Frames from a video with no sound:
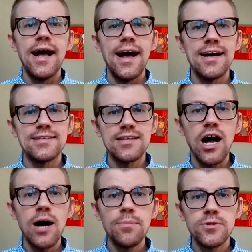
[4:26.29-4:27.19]
as
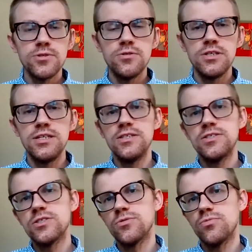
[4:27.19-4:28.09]
opportunities
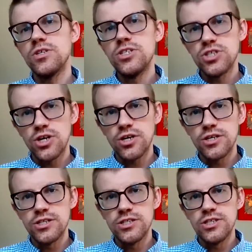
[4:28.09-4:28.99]
to
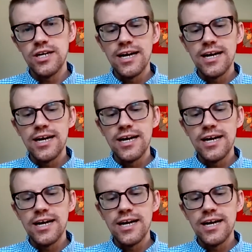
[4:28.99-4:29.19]
recharge